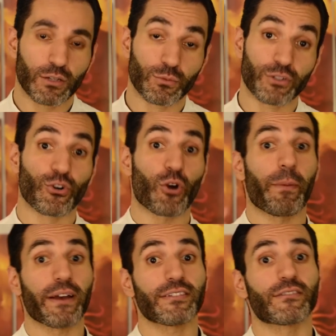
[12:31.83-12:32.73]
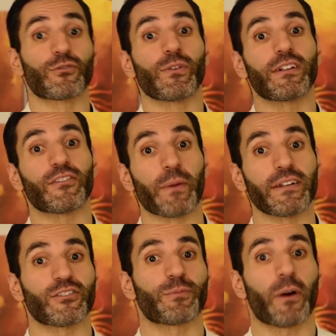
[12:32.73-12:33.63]
We do our best to read as
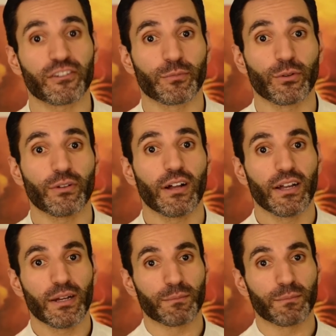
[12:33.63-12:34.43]
many as possible,